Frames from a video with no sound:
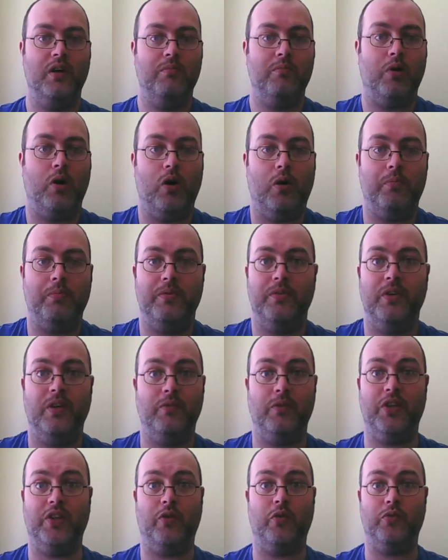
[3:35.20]
pop
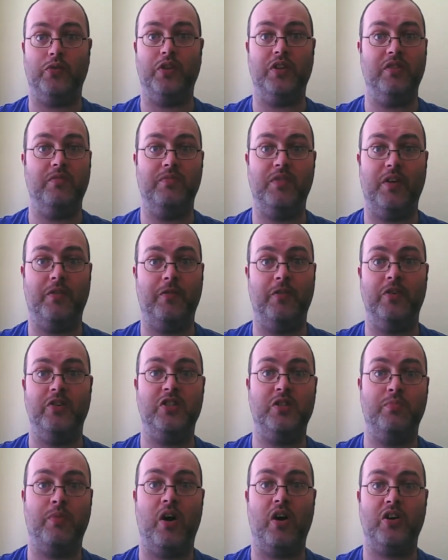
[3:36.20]
with all the different
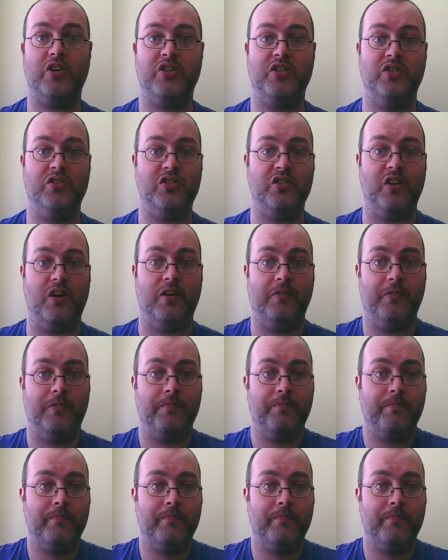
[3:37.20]
sparks and stuff.